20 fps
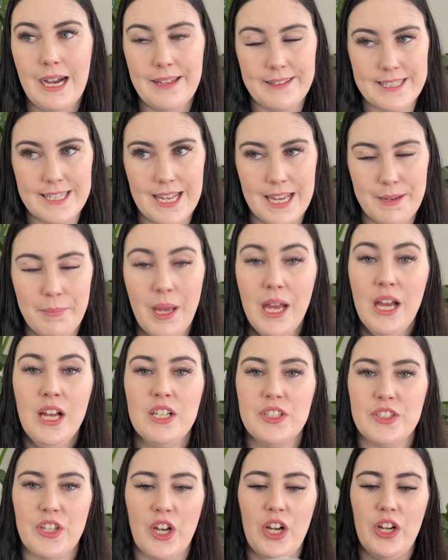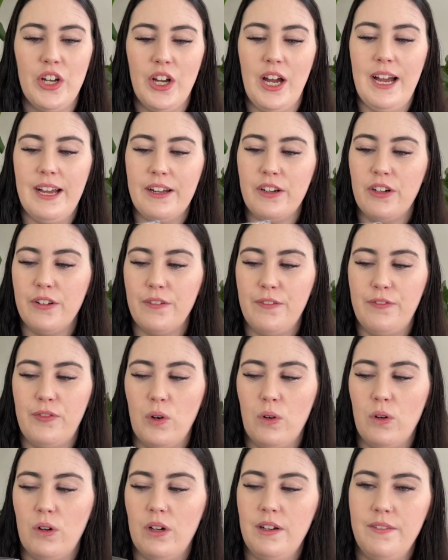the same. So I got
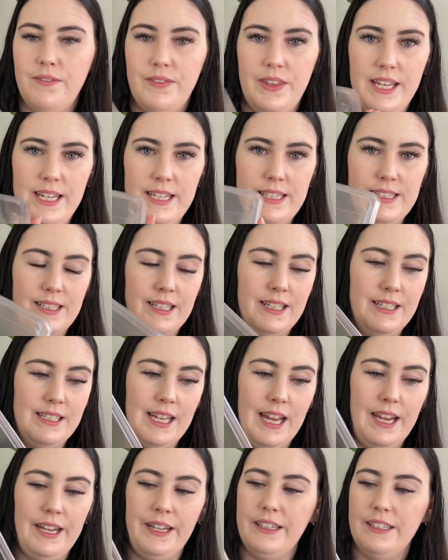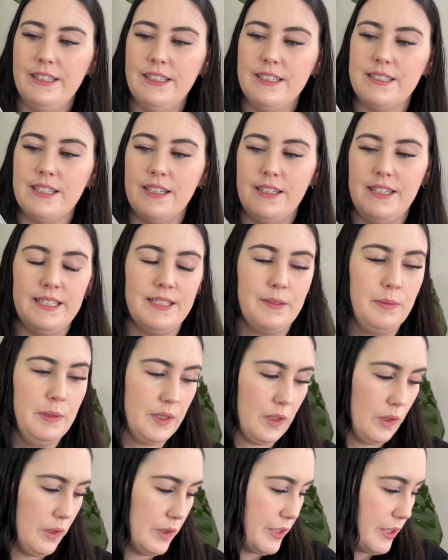4 of these containers. This
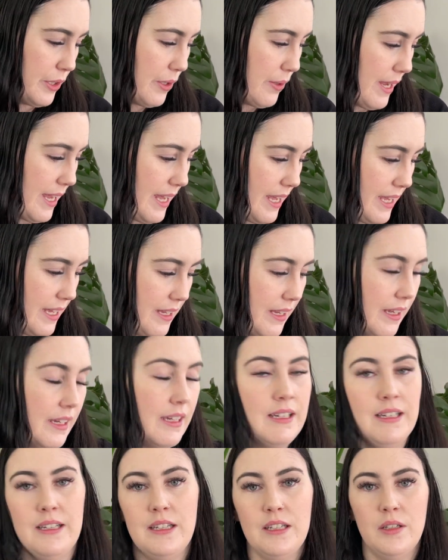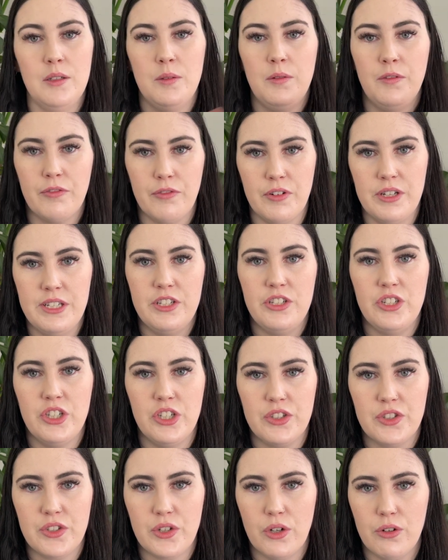was also a fridge
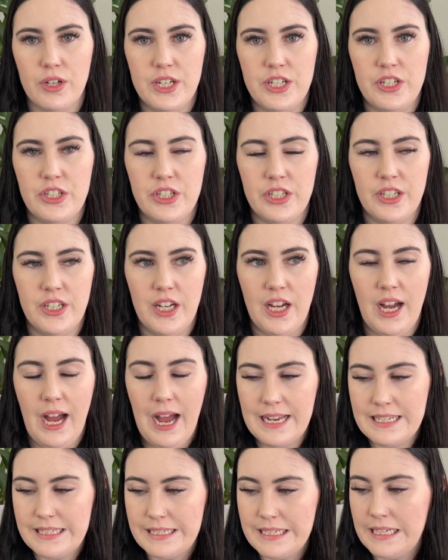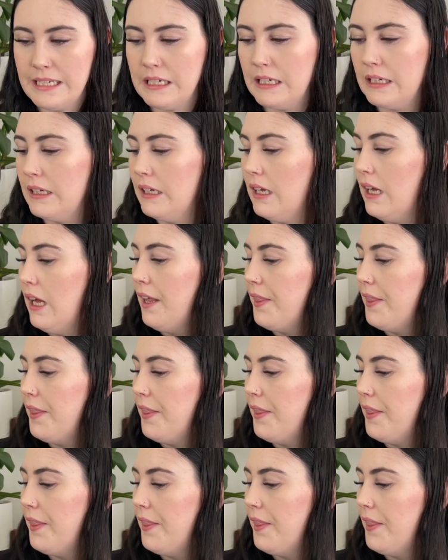storage idea.